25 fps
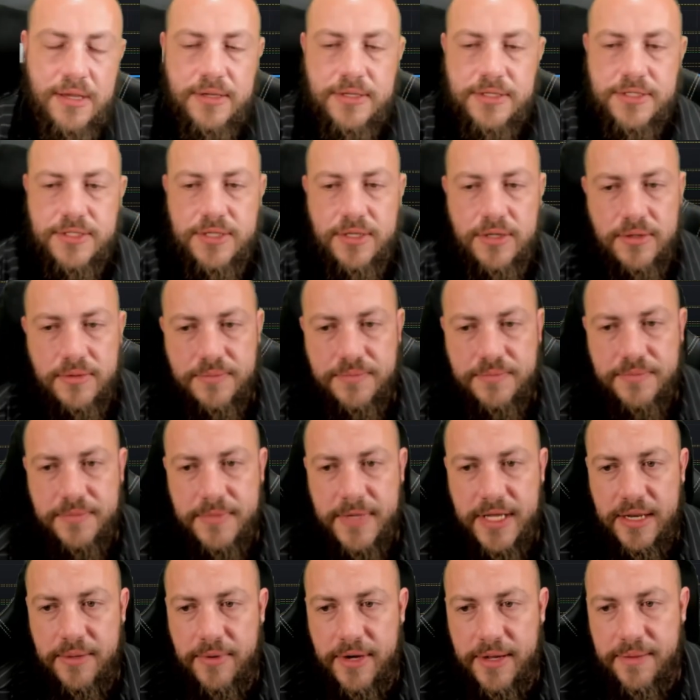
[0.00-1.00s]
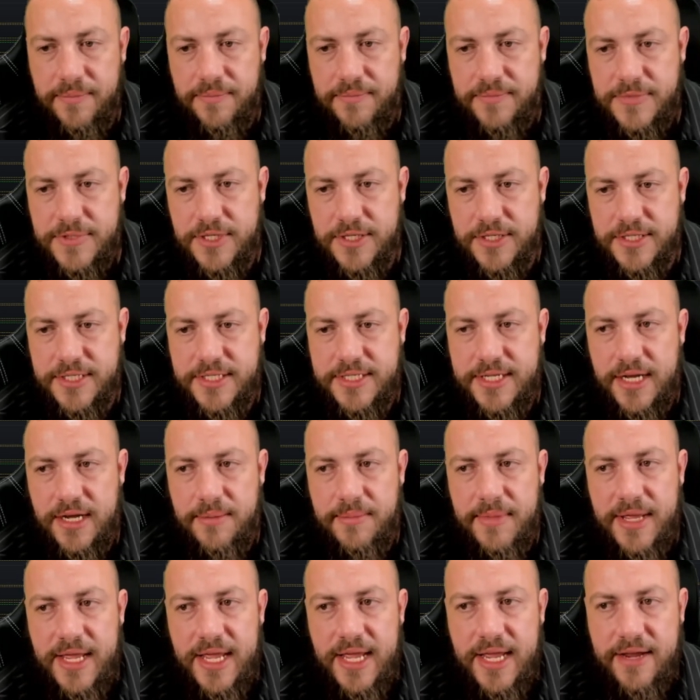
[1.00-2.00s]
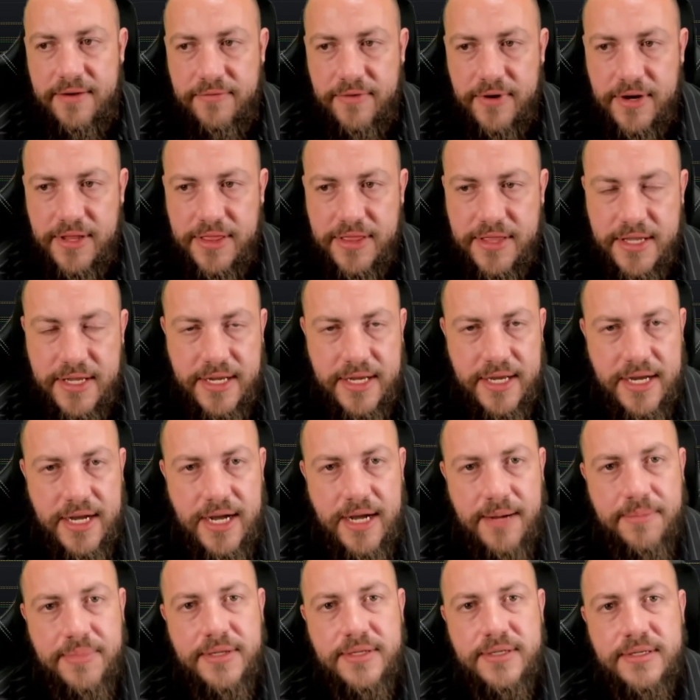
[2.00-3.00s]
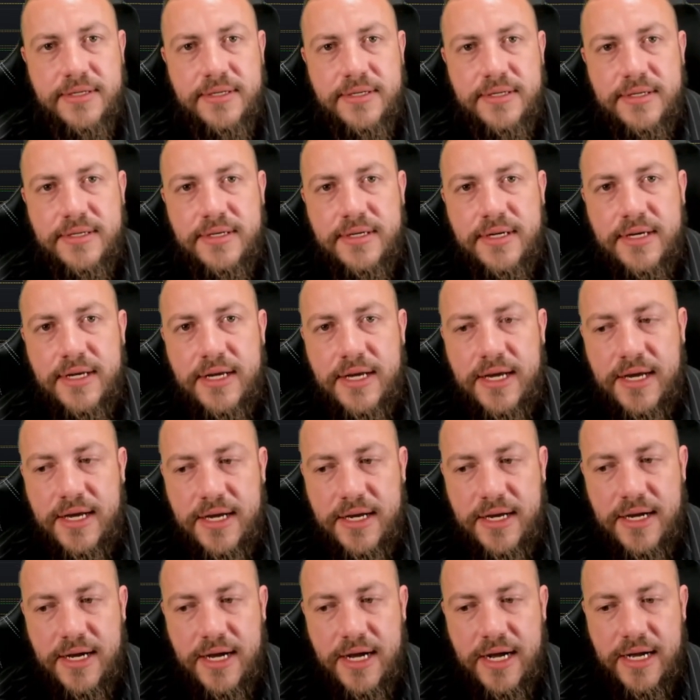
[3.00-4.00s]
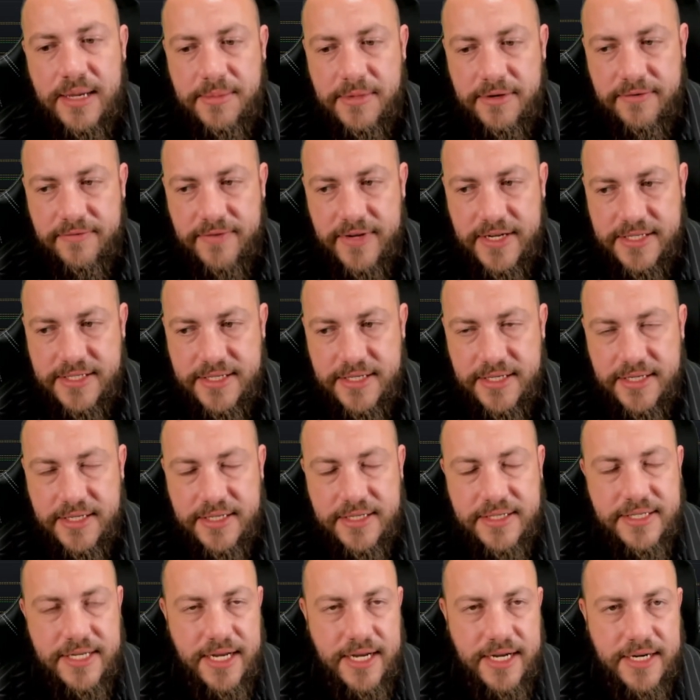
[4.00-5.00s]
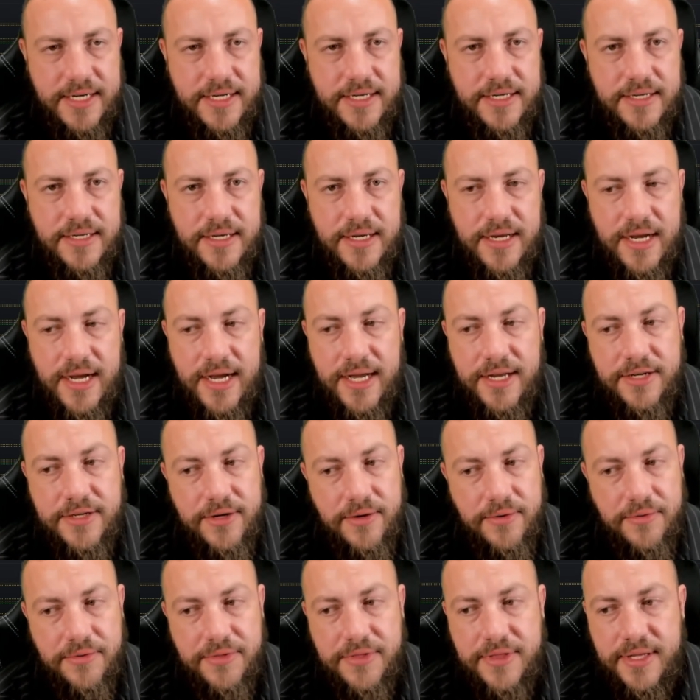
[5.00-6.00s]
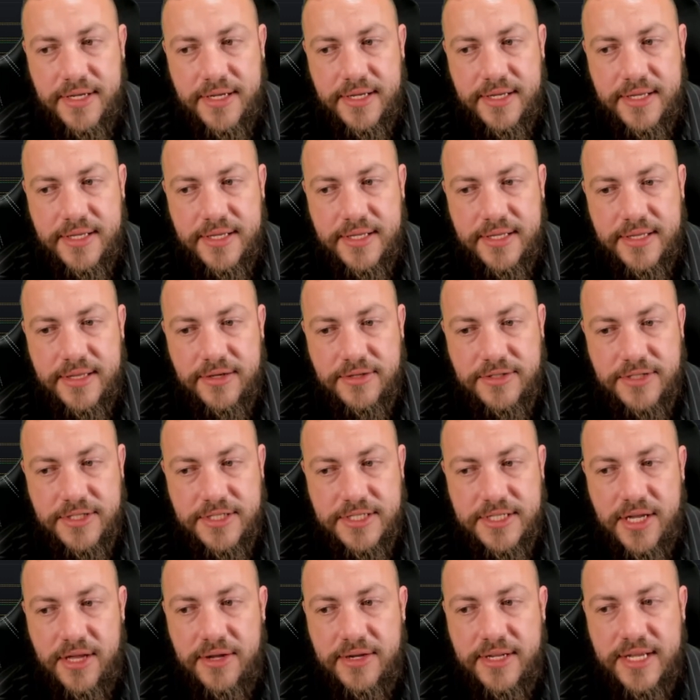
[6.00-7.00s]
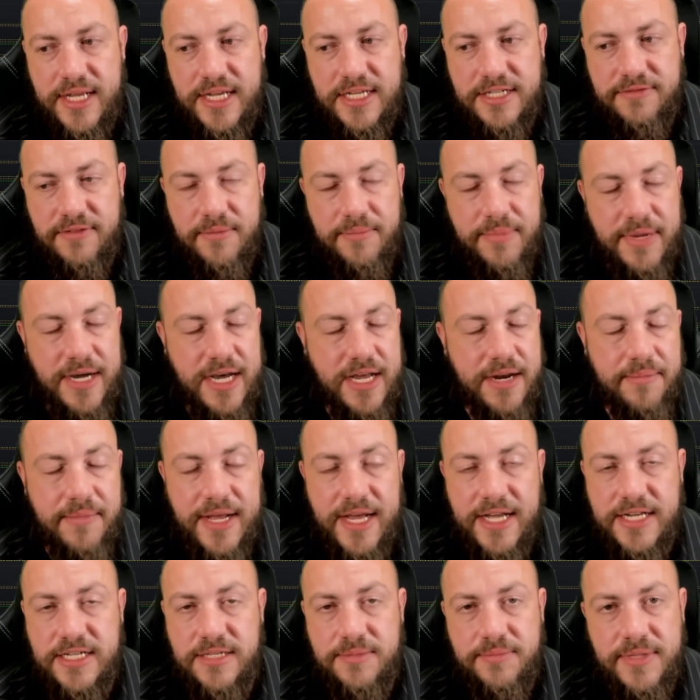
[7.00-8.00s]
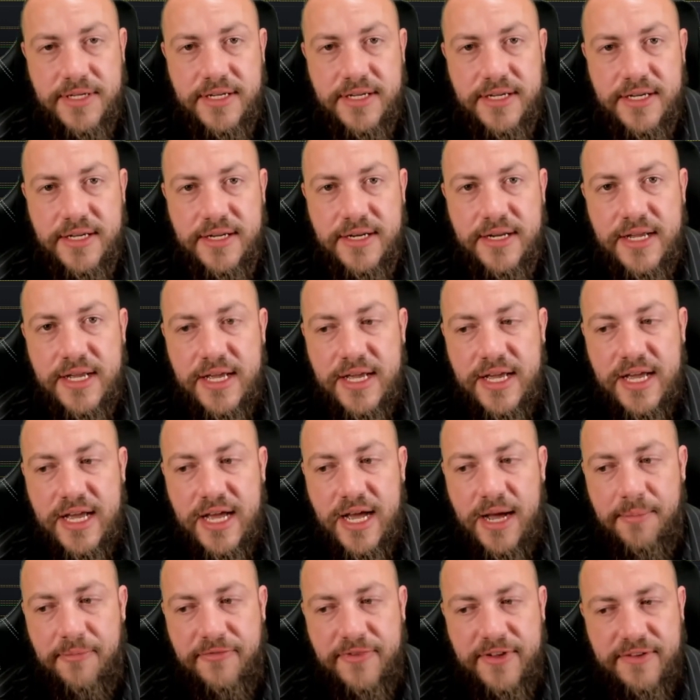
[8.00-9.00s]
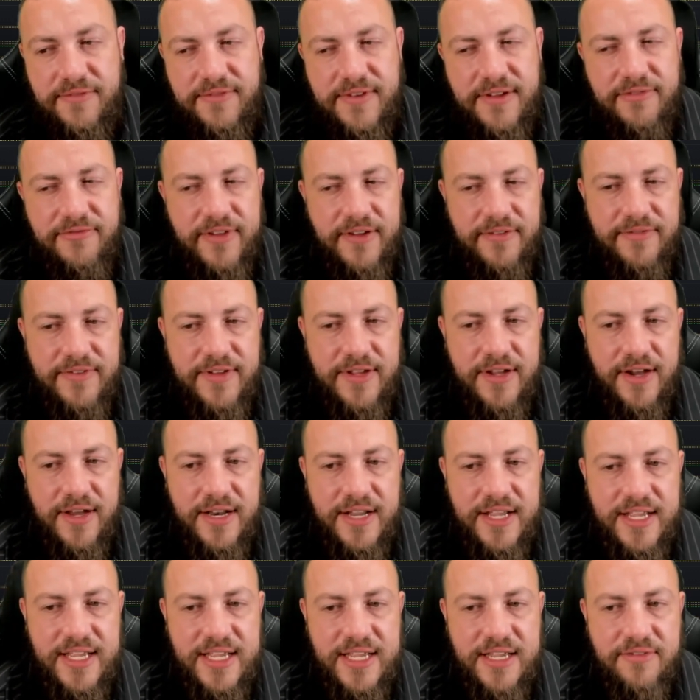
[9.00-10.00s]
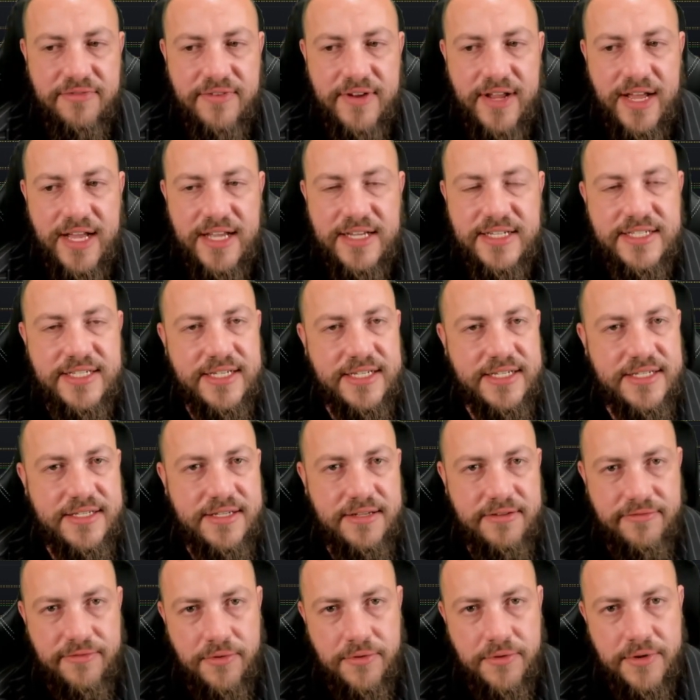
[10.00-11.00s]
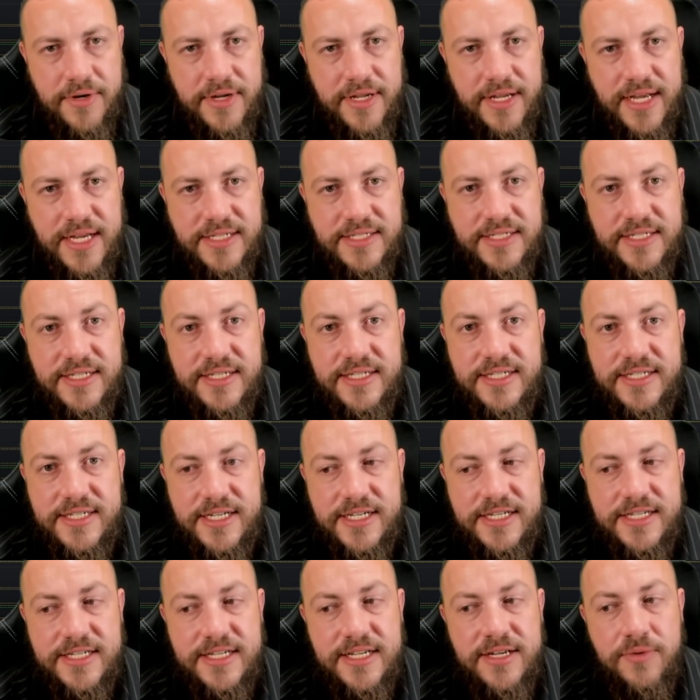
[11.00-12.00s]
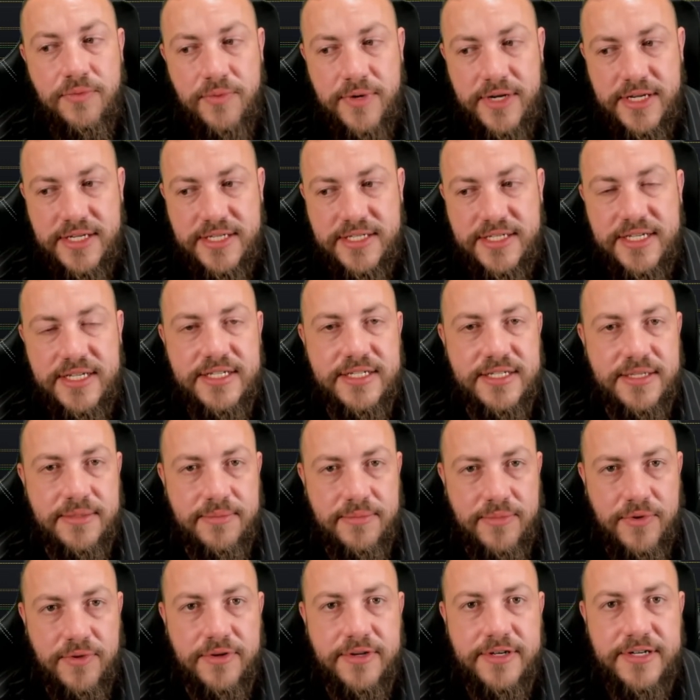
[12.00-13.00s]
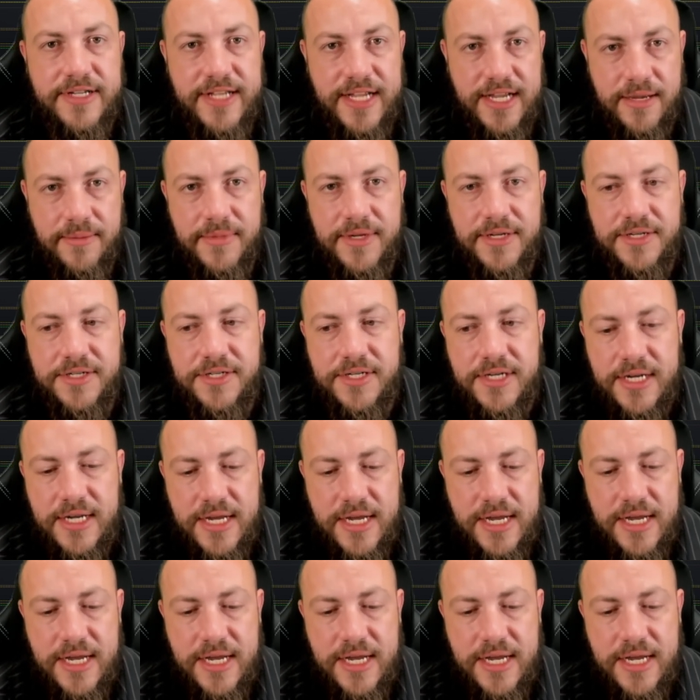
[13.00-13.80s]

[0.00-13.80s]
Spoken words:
So anyway, to sum everything up, I'm investing in tech. I don't think there's a solid case for the bottom not to be in. I'm 50-50 on it, if not 60-40, as in 60 we see some more damage.